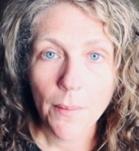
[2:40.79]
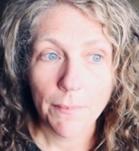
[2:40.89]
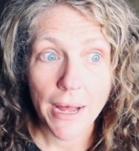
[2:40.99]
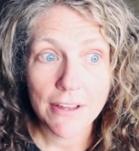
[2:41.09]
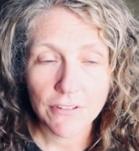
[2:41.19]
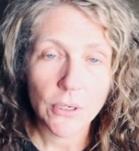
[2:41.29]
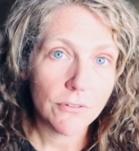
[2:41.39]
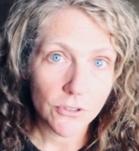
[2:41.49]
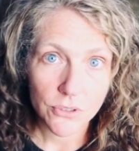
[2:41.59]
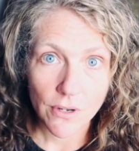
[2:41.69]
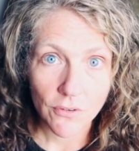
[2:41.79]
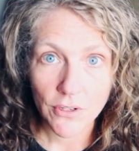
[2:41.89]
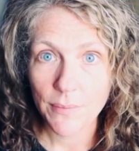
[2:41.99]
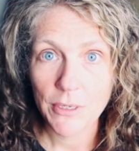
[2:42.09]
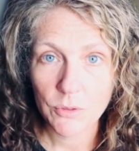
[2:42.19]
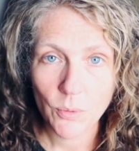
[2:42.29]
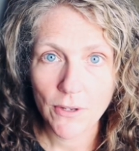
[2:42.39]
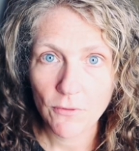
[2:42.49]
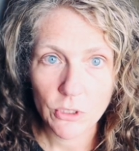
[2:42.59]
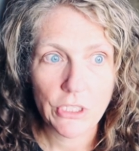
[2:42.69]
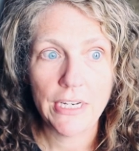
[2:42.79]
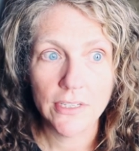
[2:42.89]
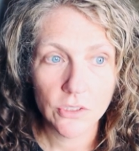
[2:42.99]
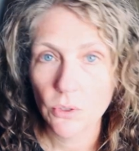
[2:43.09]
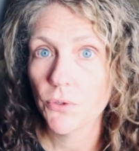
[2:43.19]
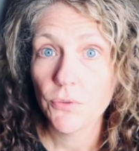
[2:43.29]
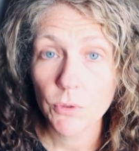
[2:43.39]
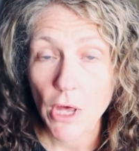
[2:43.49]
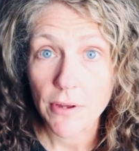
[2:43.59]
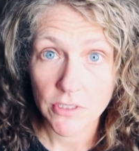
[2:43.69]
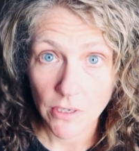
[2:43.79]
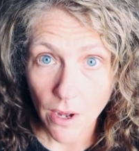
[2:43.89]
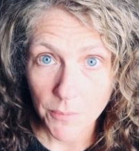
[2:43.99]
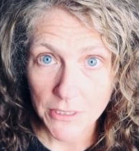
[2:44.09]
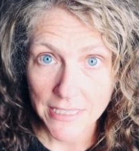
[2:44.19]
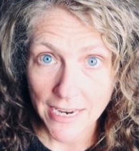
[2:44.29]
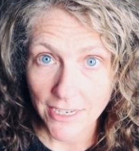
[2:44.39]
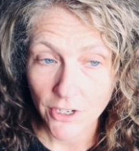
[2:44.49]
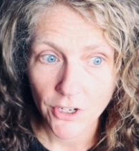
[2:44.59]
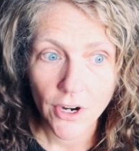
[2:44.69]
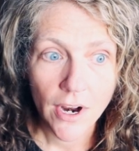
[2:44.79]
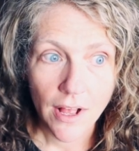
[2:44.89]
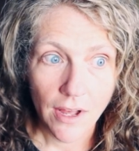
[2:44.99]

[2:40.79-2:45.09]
my very first novel came out in 2014, sold a few thousand copies that year.